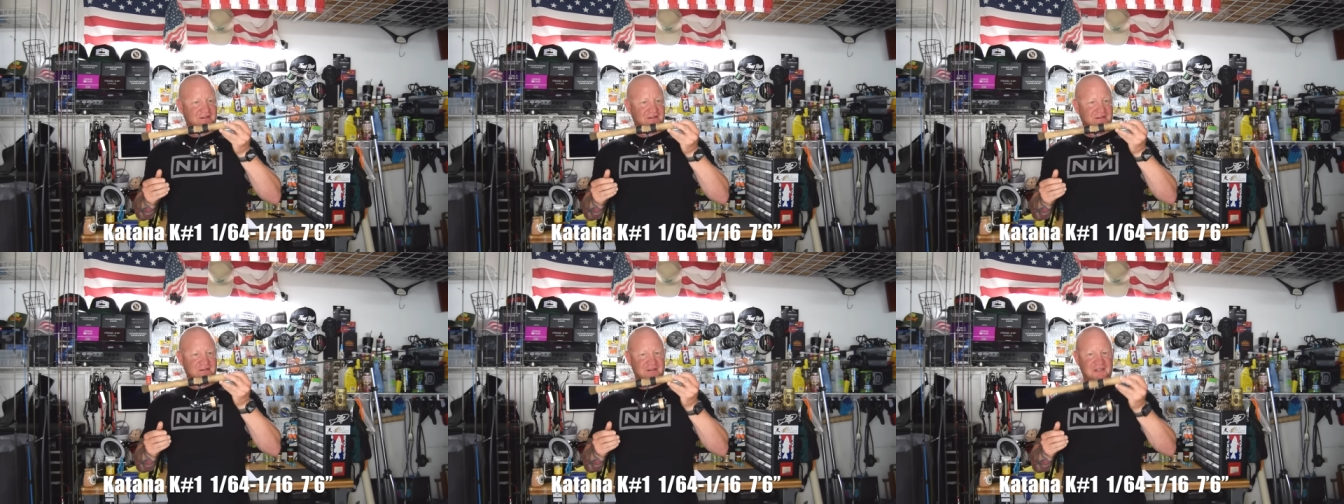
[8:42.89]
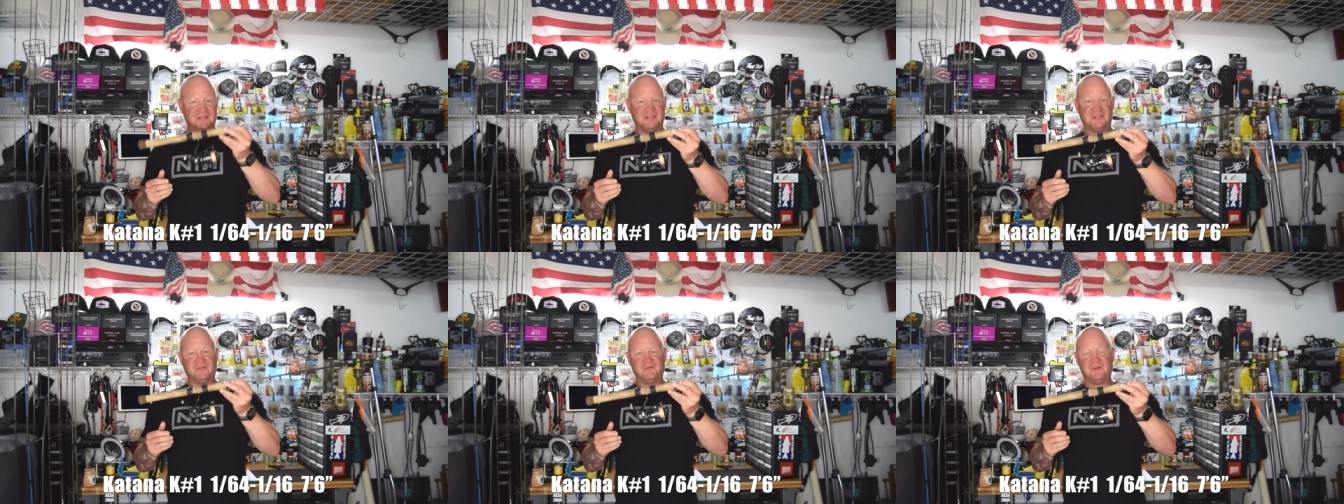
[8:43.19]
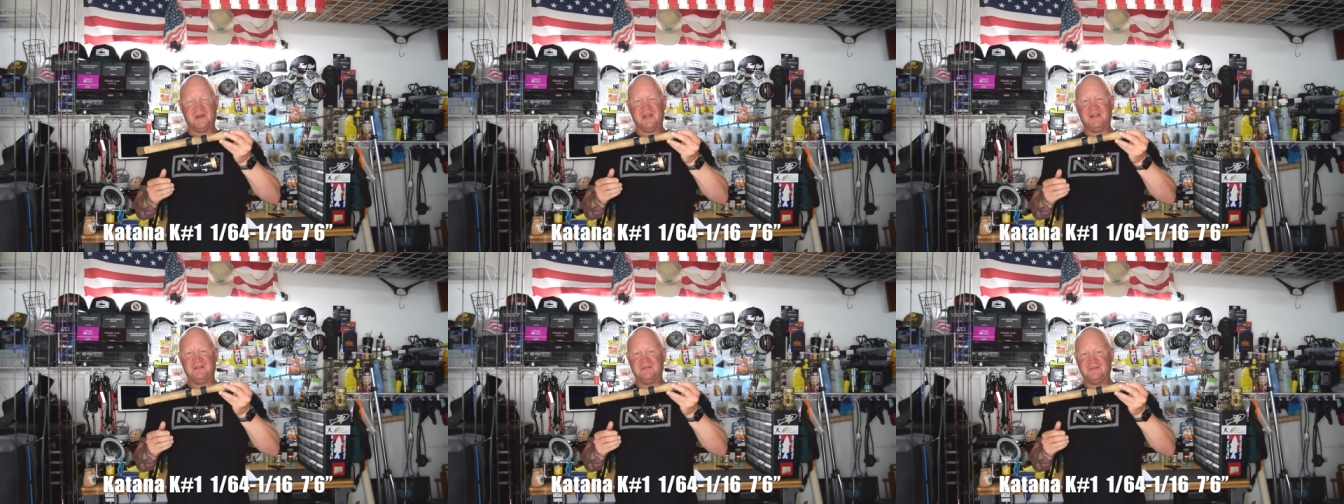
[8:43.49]
this is
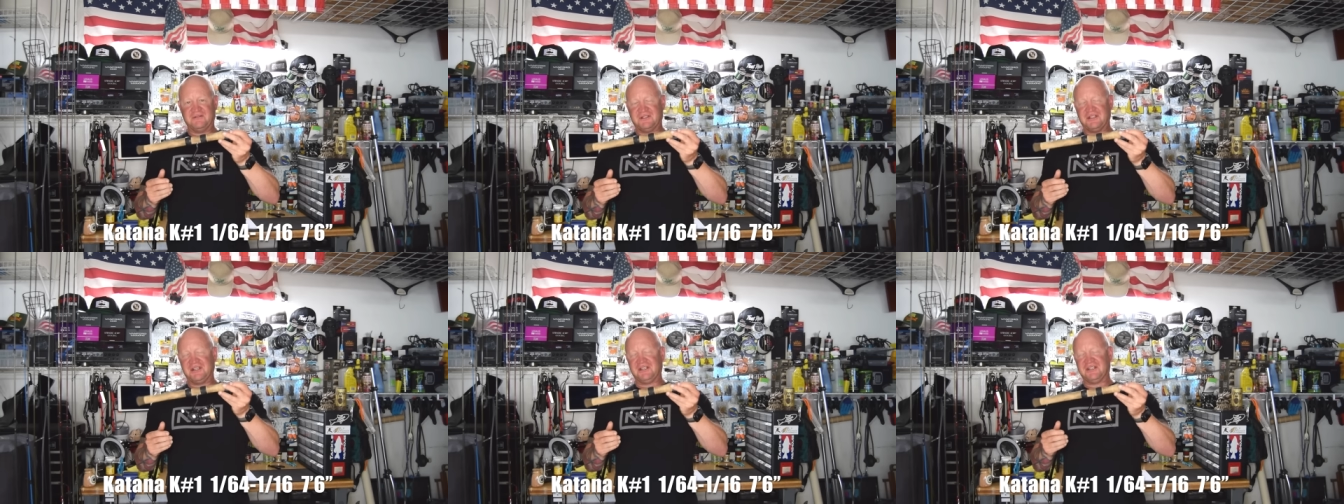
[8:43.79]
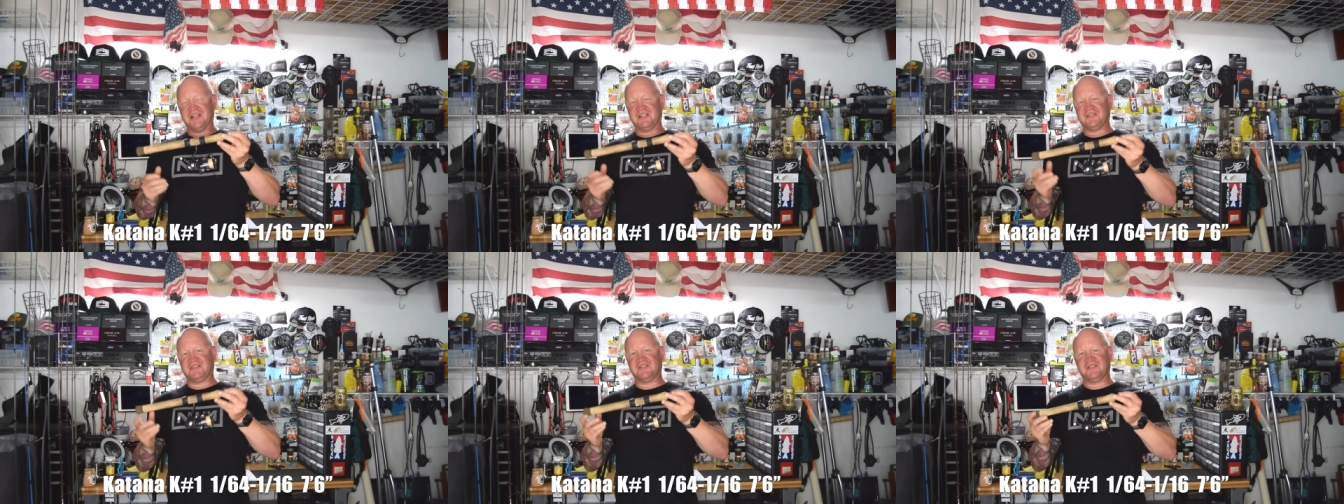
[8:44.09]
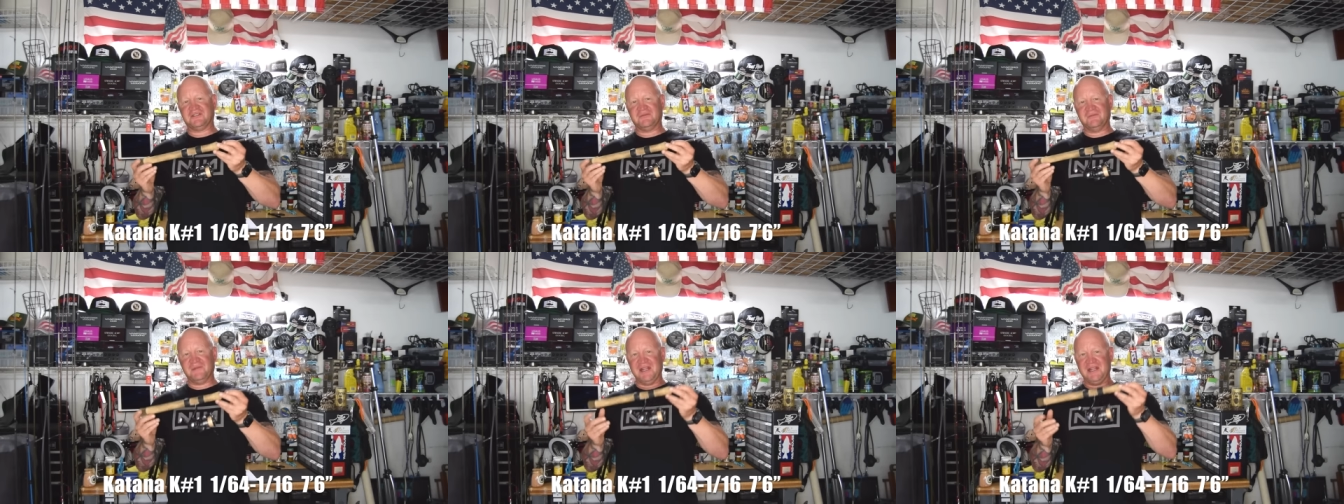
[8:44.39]
what it was
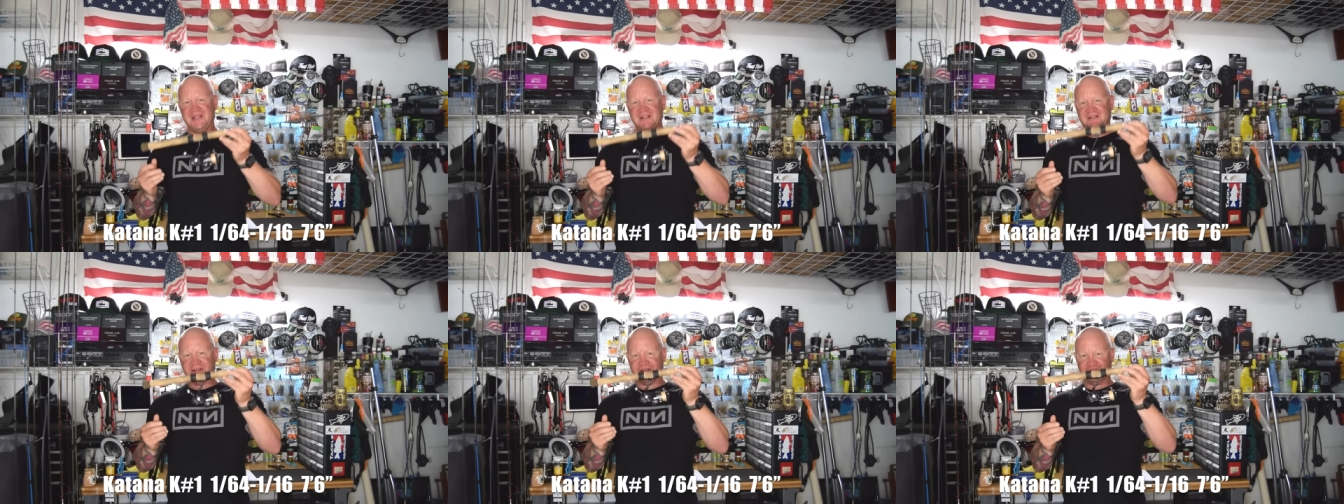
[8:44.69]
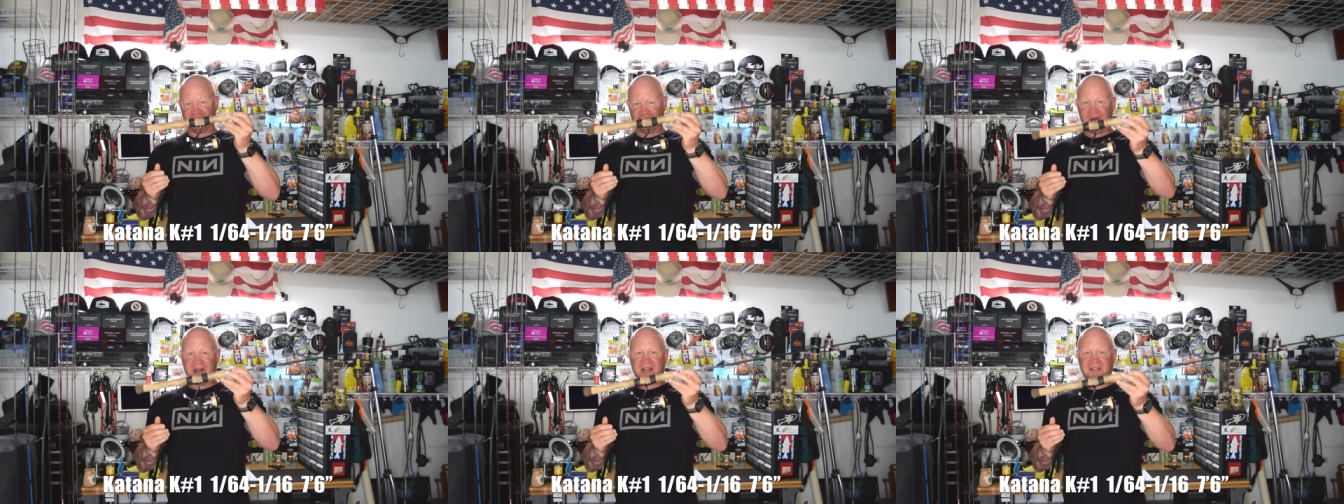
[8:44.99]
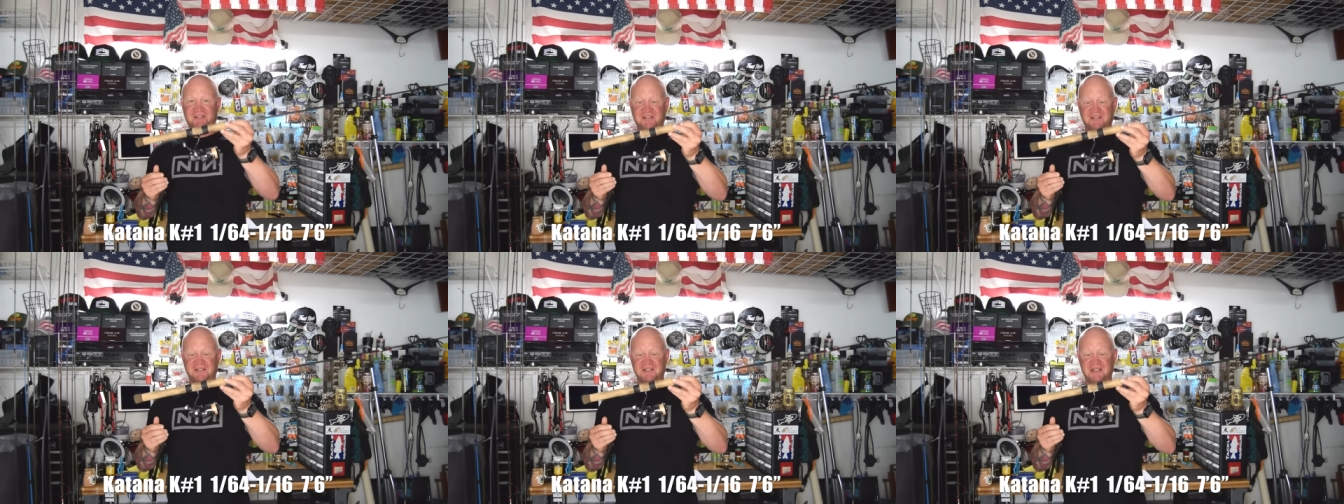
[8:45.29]
suggested to me. This is what I
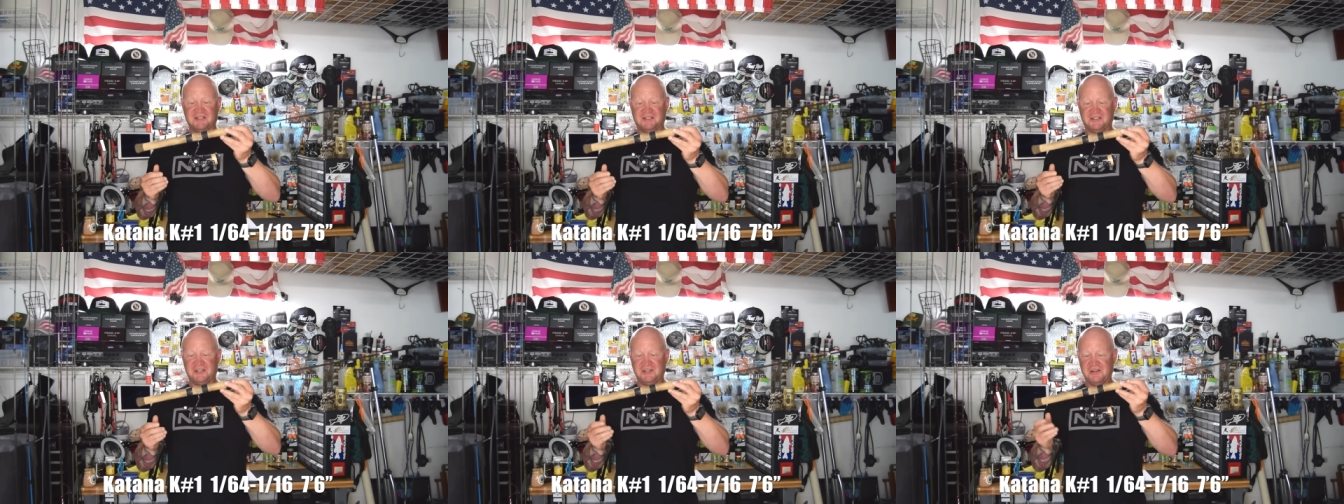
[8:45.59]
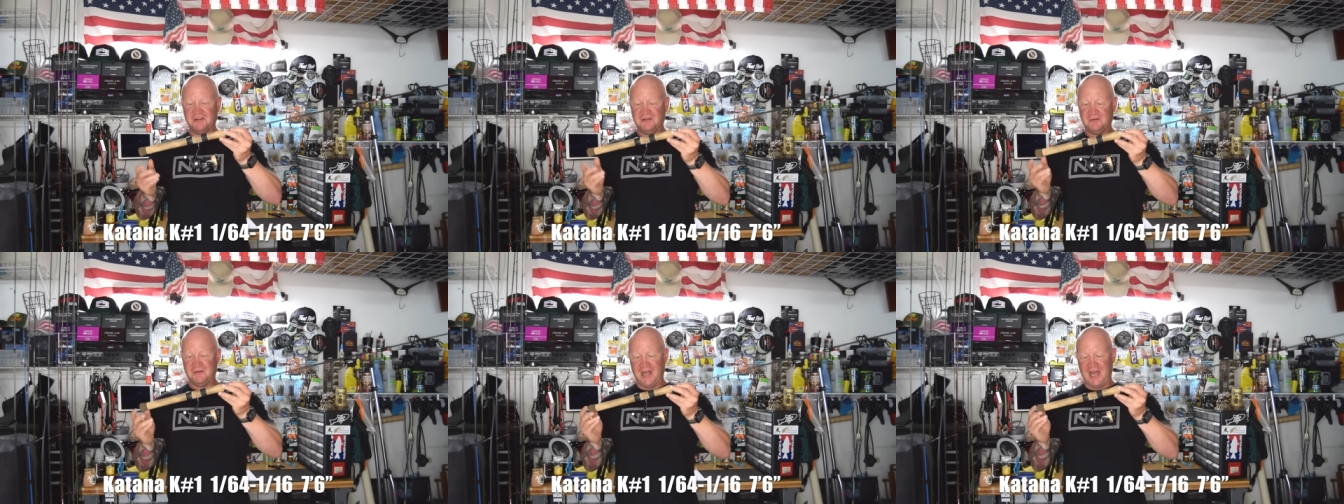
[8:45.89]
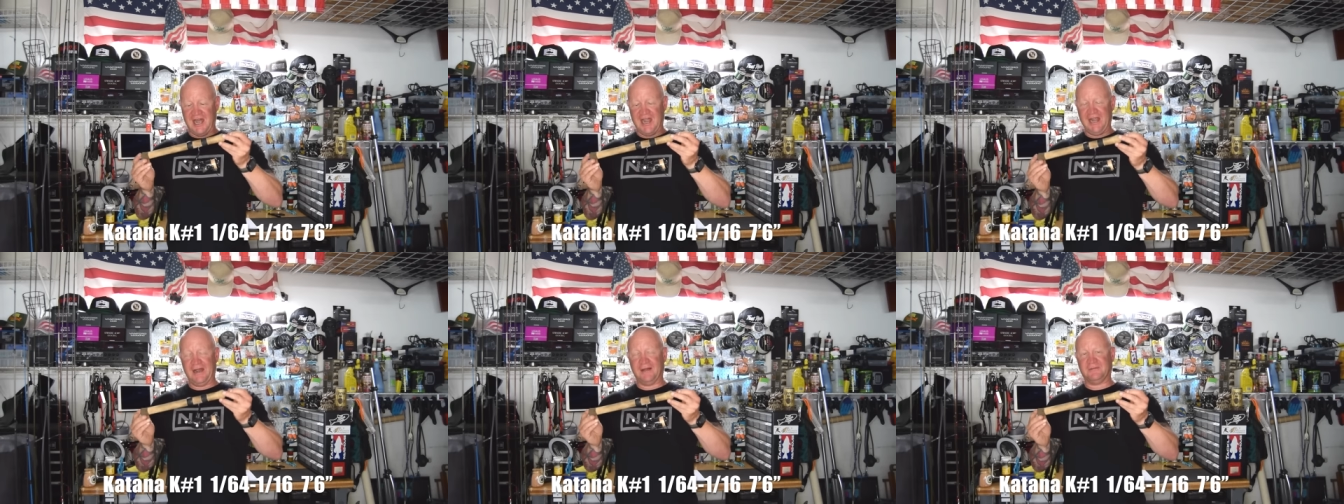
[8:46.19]
suggest to you.
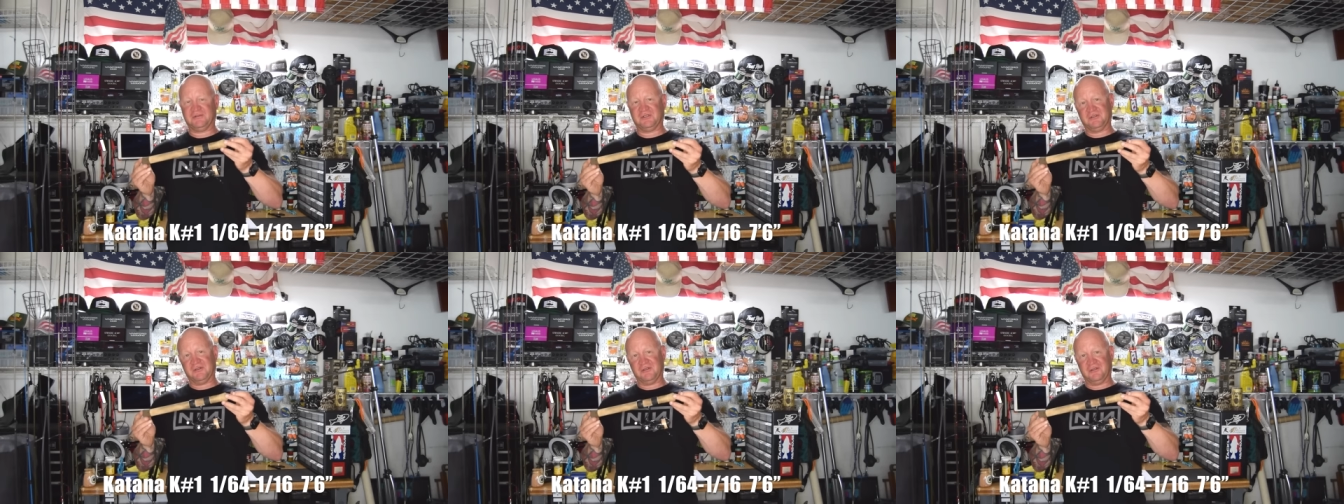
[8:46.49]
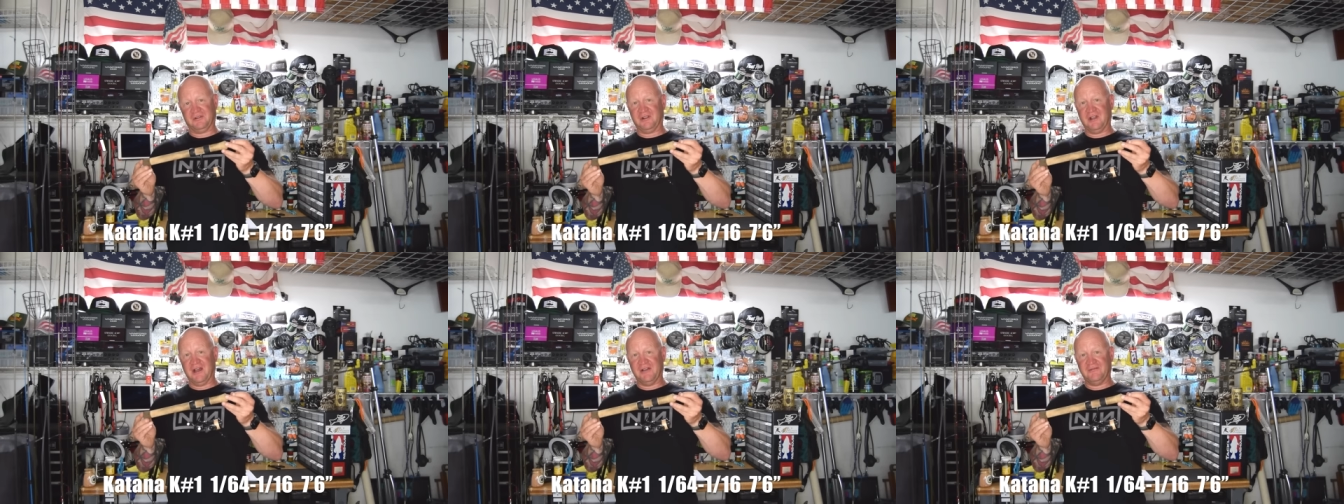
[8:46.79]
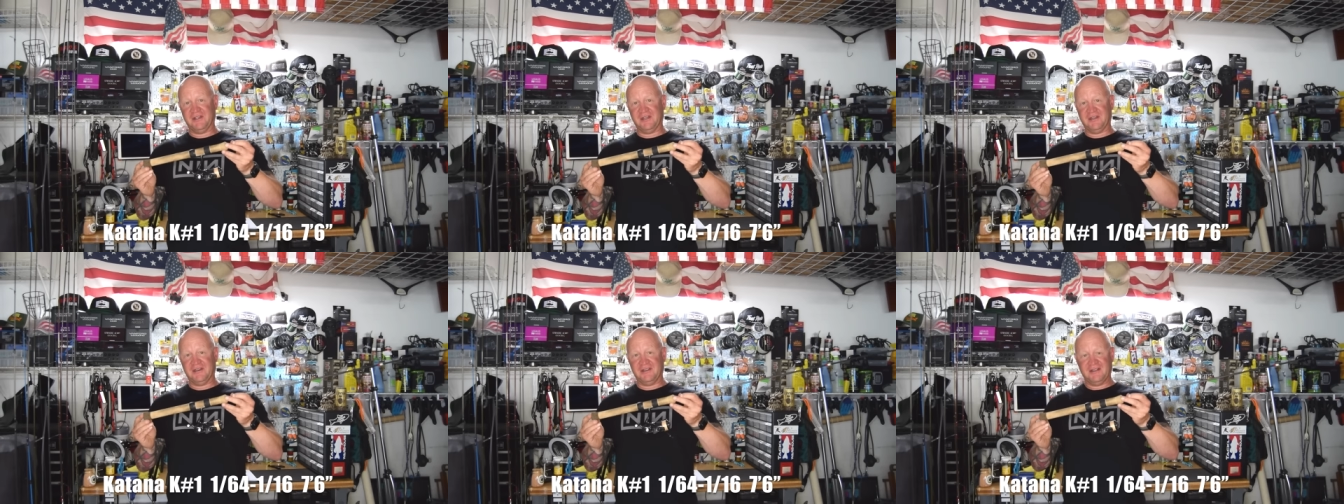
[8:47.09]
I absolutely
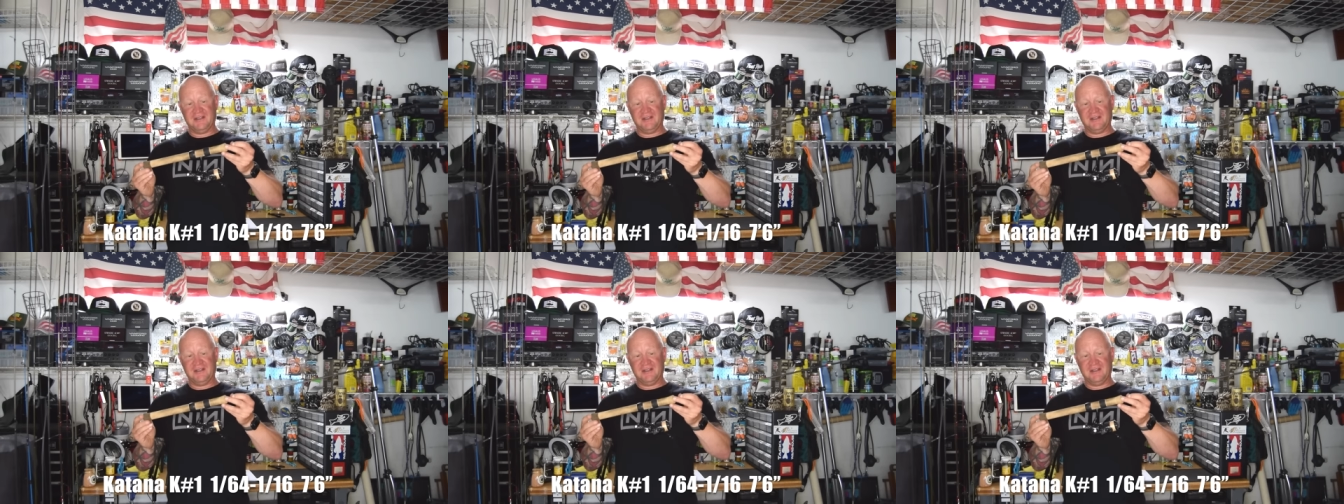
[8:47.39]
love it.